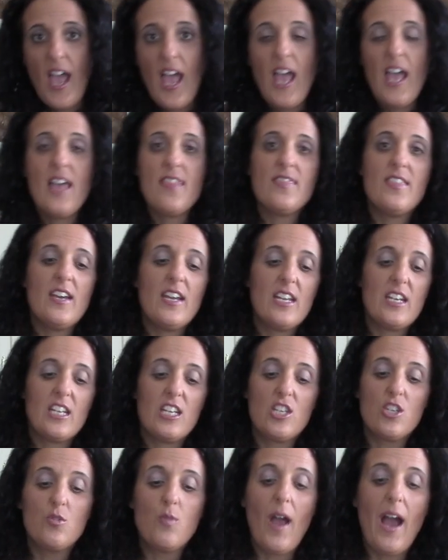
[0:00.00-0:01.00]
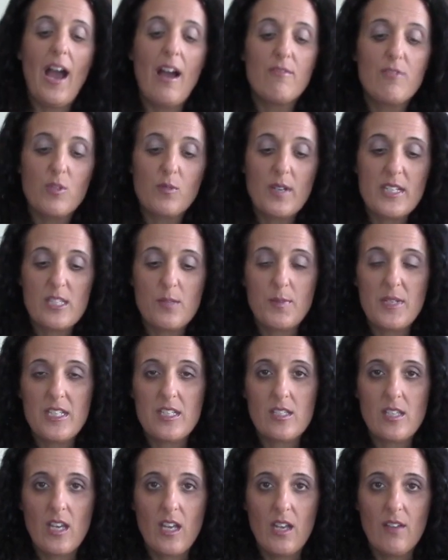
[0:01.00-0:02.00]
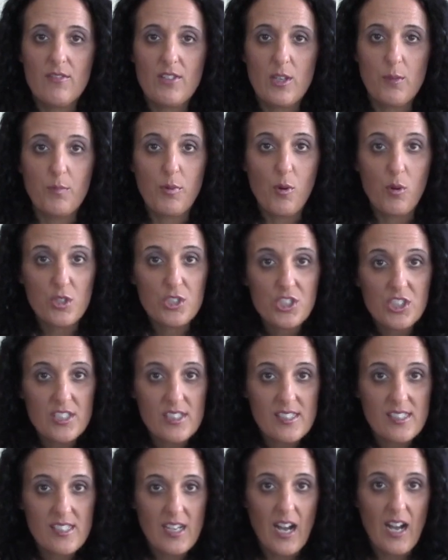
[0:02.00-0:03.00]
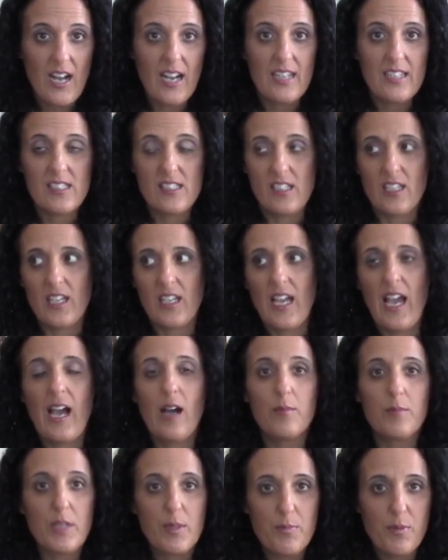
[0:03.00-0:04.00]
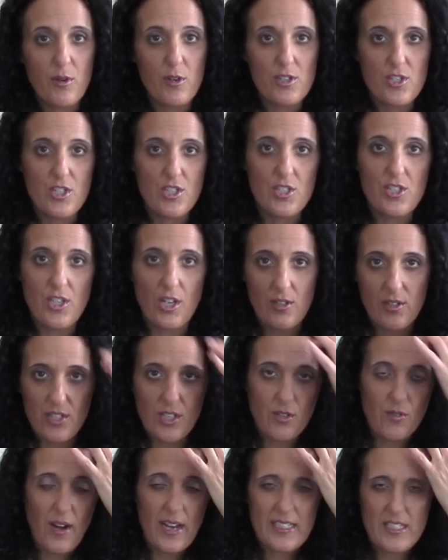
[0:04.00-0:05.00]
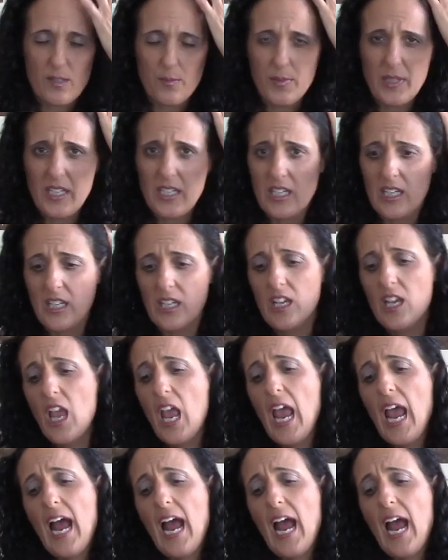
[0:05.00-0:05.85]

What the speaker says: And then you have your recipe saved, the portion size, like how many portions are in the recipe,